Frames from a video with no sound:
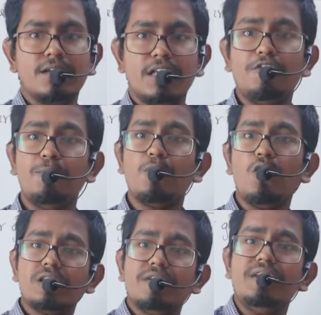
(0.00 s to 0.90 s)
If I am
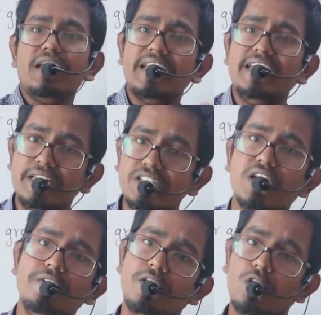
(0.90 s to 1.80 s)
not giving any
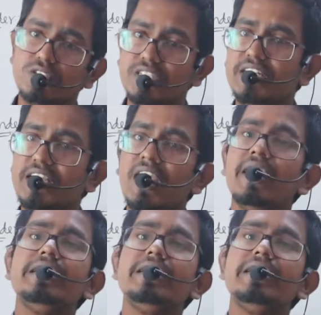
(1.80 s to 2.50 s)
initial velocity,